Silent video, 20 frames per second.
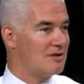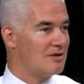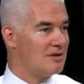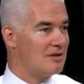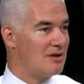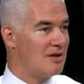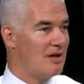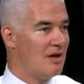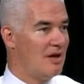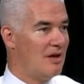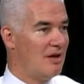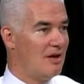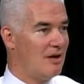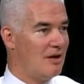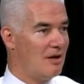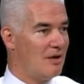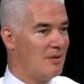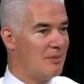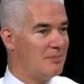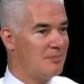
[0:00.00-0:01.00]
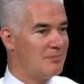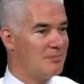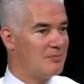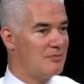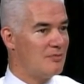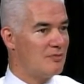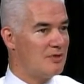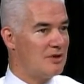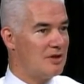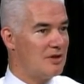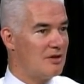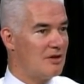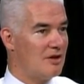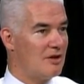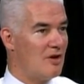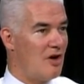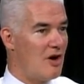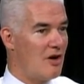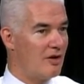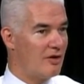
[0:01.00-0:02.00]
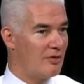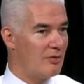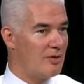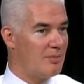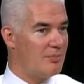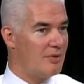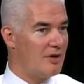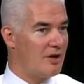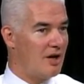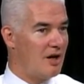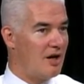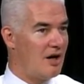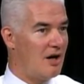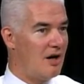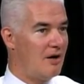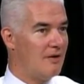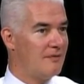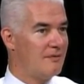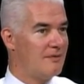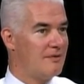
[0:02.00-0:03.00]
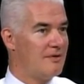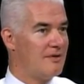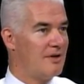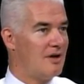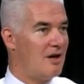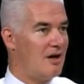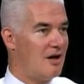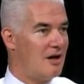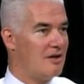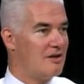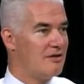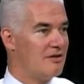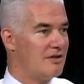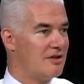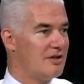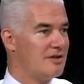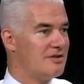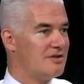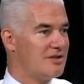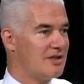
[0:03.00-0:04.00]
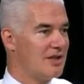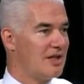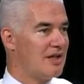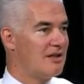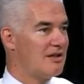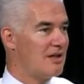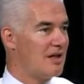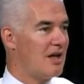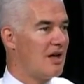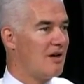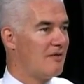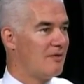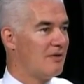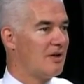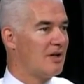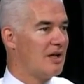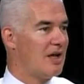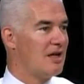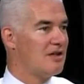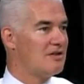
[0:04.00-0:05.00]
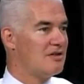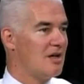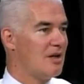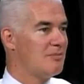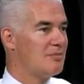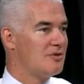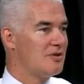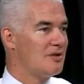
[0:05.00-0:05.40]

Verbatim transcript: Mm -hmm. And mm-hmm. um, you know, the longer we put it off, the harder it is to, to ever catch up.